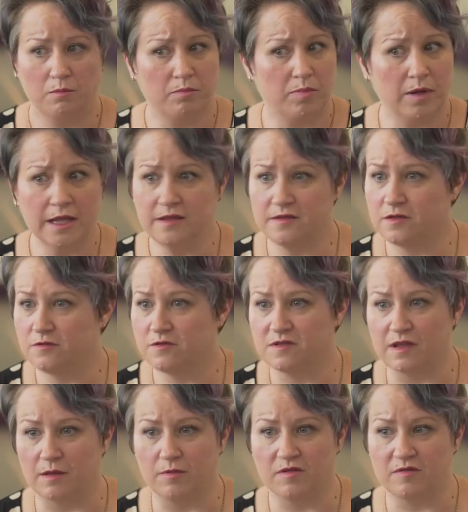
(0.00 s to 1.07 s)
please use
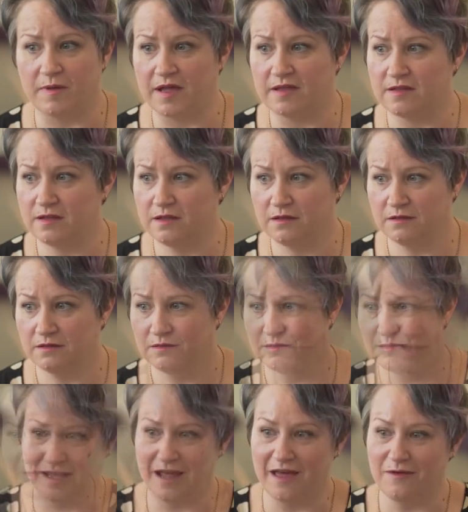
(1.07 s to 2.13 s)
double spacing.
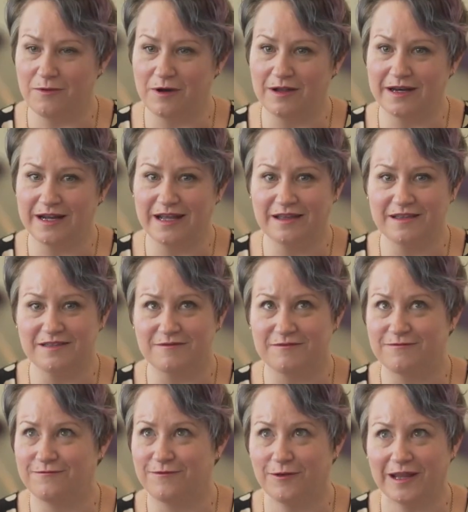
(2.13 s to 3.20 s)
Another one is
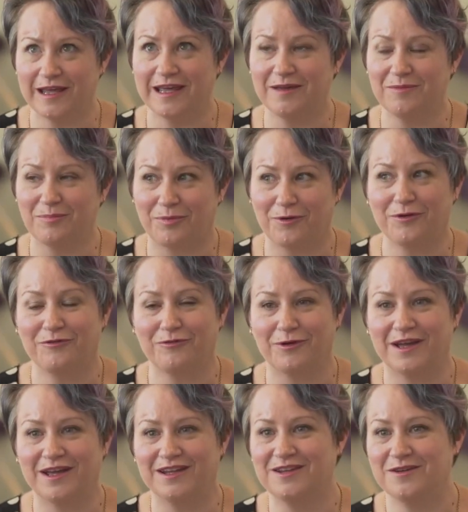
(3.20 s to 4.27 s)
fully
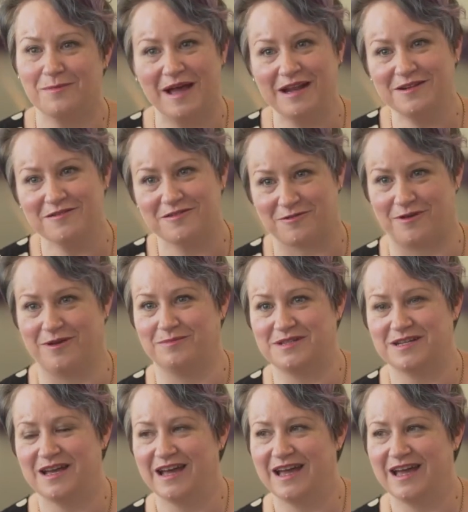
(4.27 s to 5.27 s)
proofread your manuscript.